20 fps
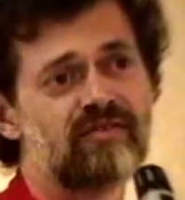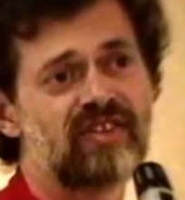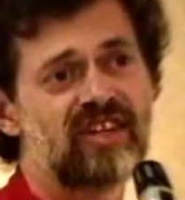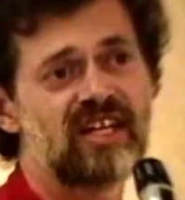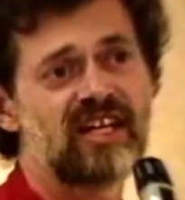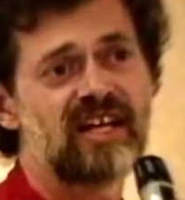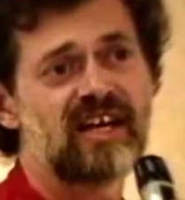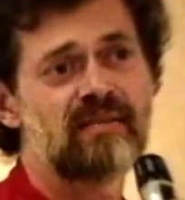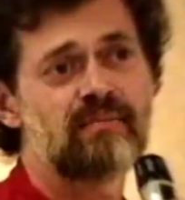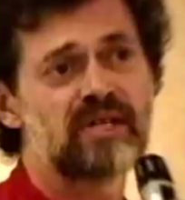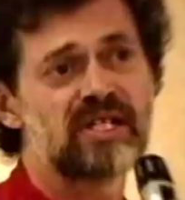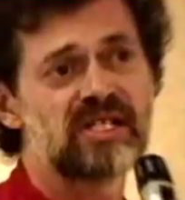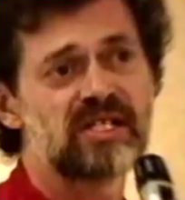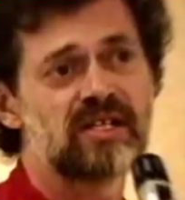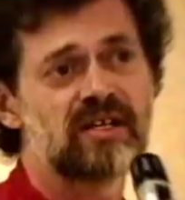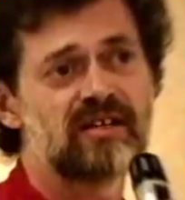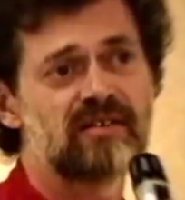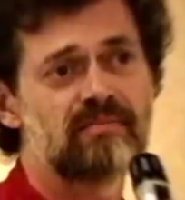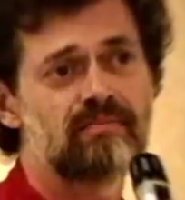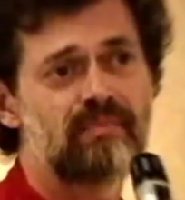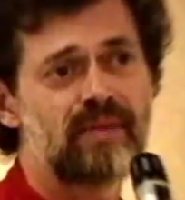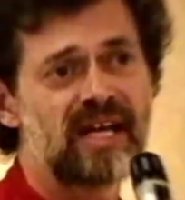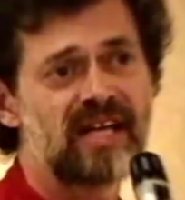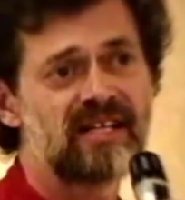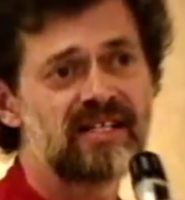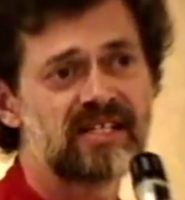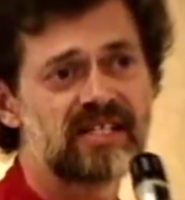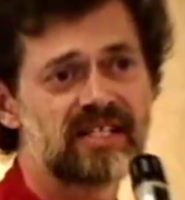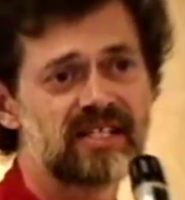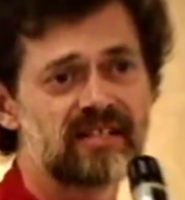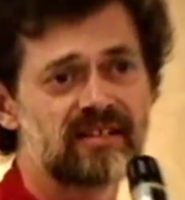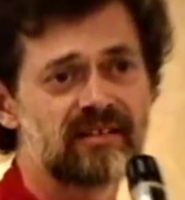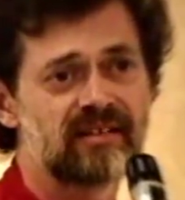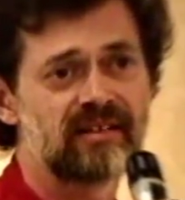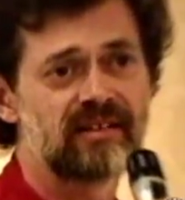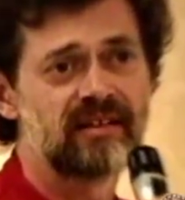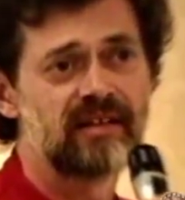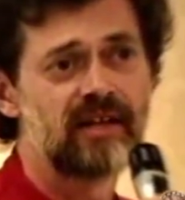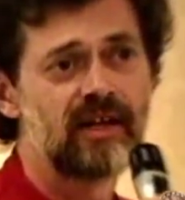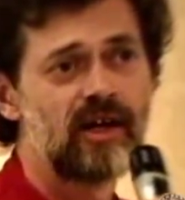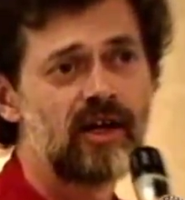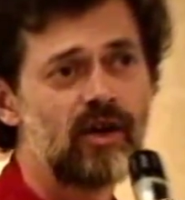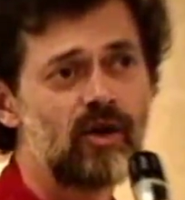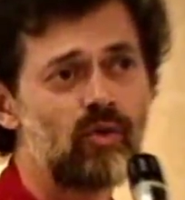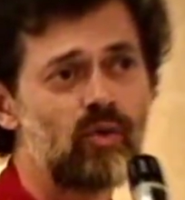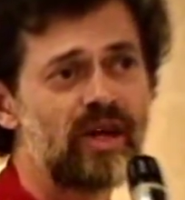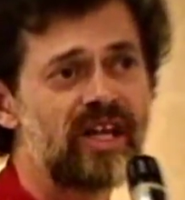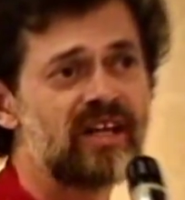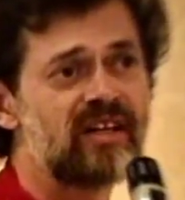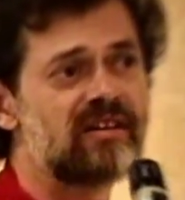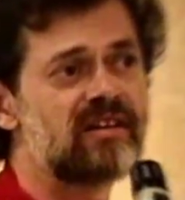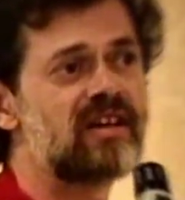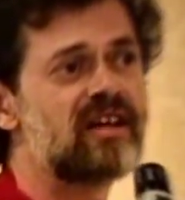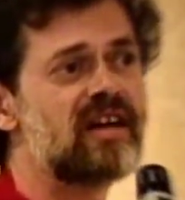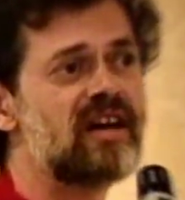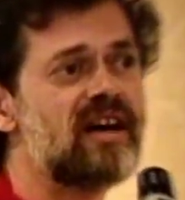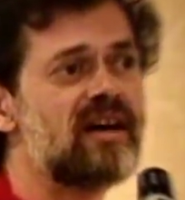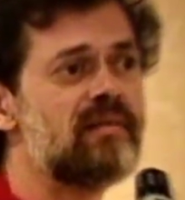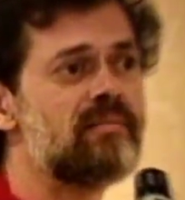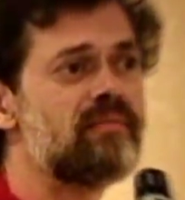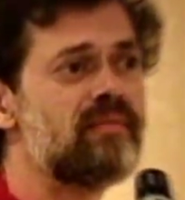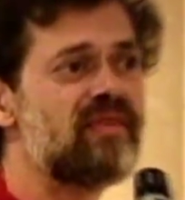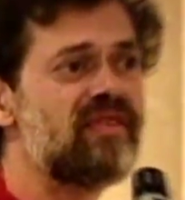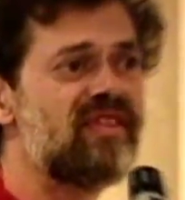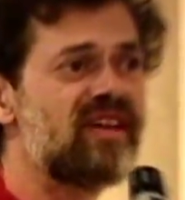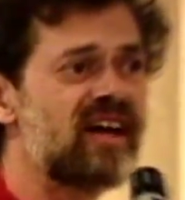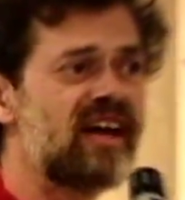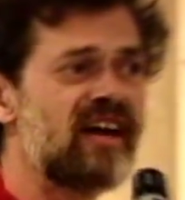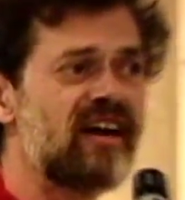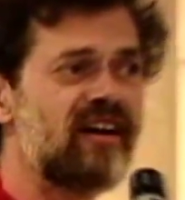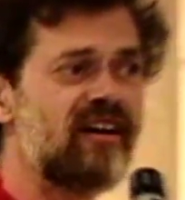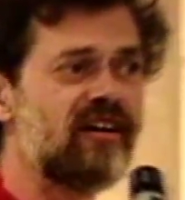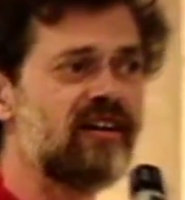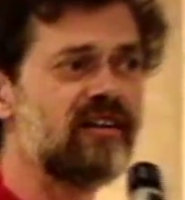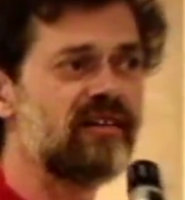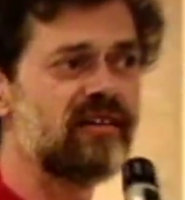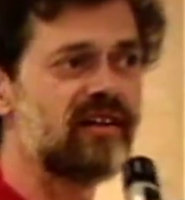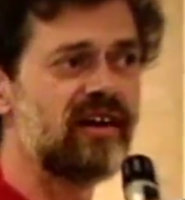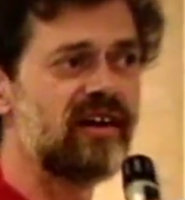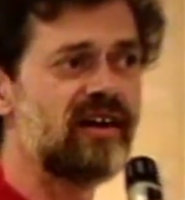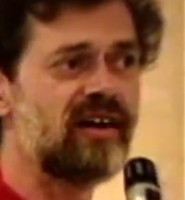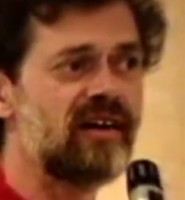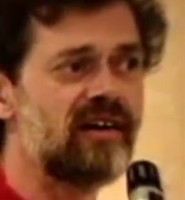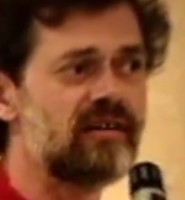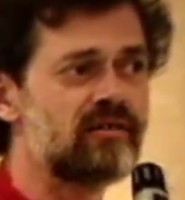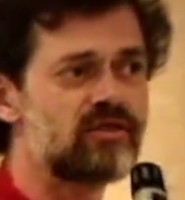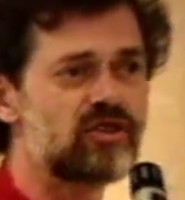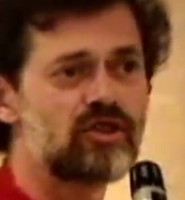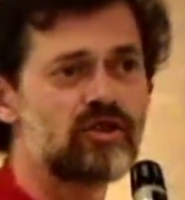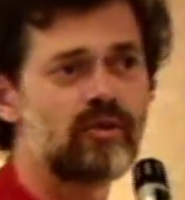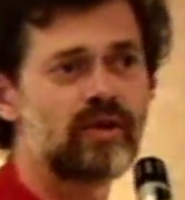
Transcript: the Amazon basin. We had come there to